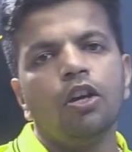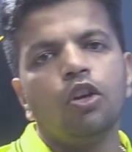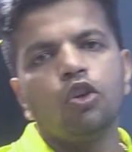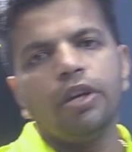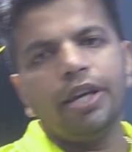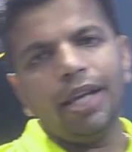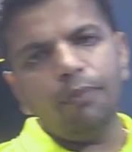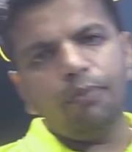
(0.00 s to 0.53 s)

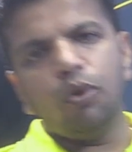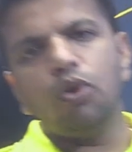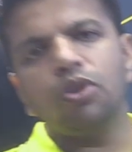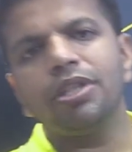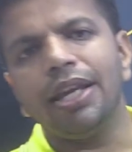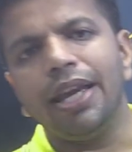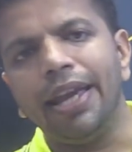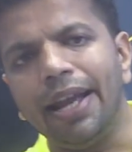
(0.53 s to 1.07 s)
In
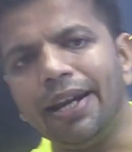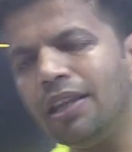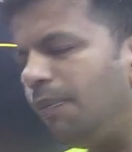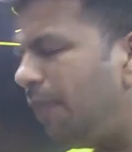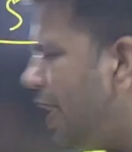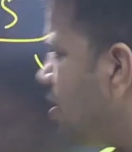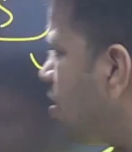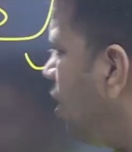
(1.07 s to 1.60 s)
post, at the
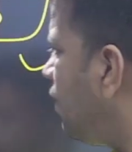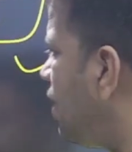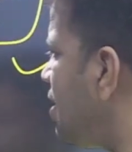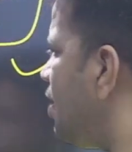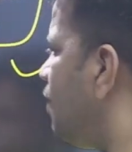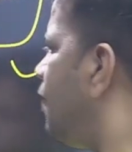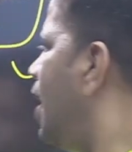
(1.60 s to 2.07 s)
place of this, if they are